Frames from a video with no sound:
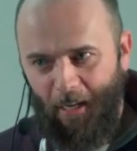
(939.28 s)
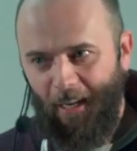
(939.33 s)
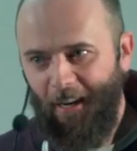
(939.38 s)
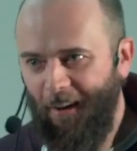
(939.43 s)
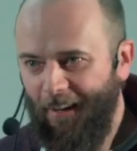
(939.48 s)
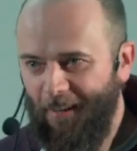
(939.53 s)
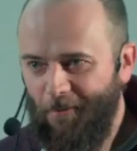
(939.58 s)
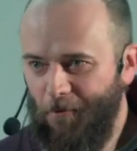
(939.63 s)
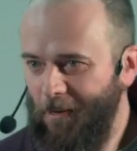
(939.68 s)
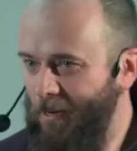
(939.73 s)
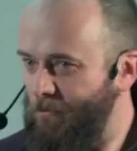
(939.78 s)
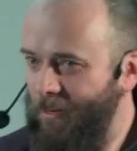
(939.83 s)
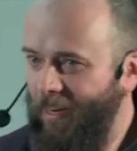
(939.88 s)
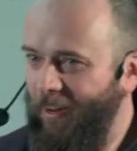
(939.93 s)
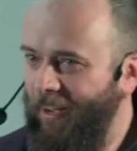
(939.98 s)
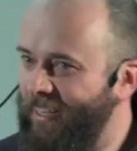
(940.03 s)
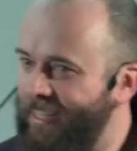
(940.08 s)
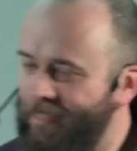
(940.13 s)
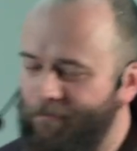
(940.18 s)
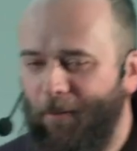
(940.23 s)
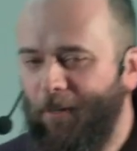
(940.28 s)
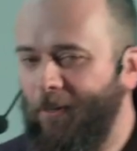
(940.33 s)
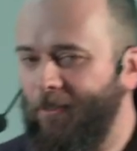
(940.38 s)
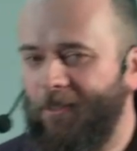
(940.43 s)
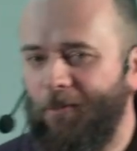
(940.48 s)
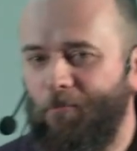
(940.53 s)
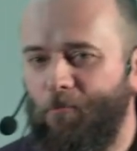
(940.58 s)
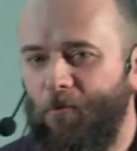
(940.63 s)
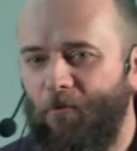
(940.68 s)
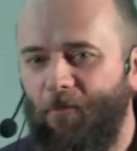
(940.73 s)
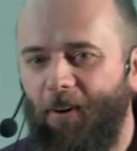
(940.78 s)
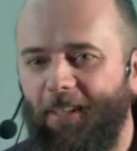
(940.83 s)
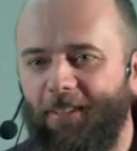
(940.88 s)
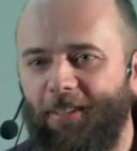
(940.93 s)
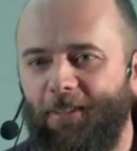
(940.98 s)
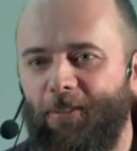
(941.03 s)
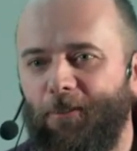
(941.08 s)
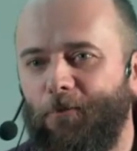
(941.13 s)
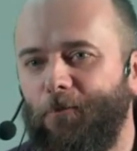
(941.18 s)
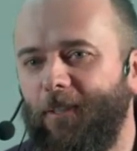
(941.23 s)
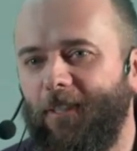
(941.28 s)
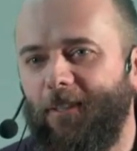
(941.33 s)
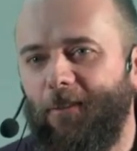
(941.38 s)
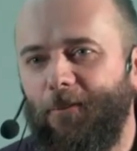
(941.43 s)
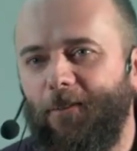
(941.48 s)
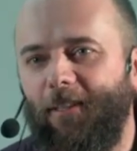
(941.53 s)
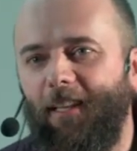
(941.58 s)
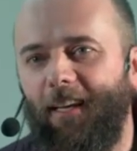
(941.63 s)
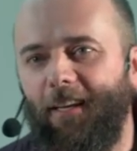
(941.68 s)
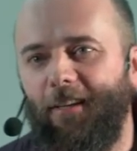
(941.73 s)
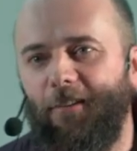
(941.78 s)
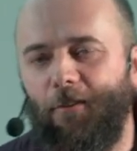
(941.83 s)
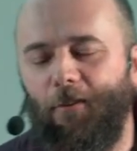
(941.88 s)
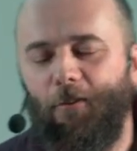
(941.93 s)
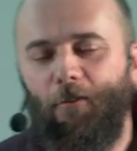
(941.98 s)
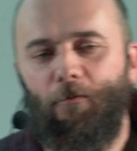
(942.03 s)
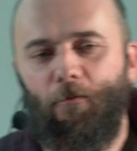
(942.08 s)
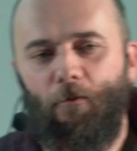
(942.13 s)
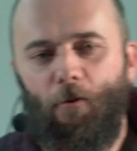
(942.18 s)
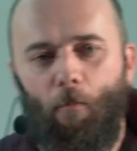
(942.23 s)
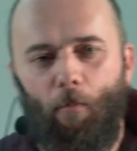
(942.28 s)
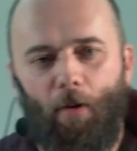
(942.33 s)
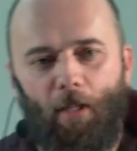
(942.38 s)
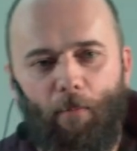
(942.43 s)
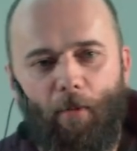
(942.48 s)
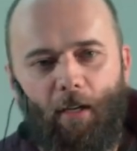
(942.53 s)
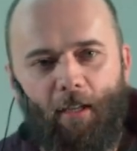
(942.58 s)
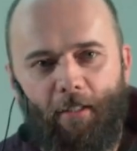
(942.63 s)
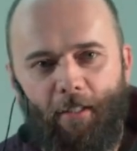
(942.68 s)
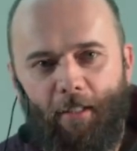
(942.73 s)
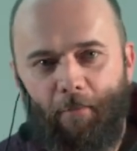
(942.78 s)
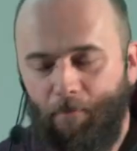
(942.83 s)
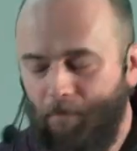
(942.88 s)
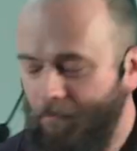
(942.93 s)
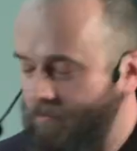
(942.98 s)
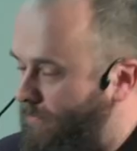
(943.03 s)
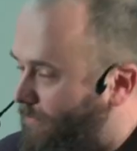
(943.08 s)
we, like we, we, like it because it provides us with a good layer of compatibility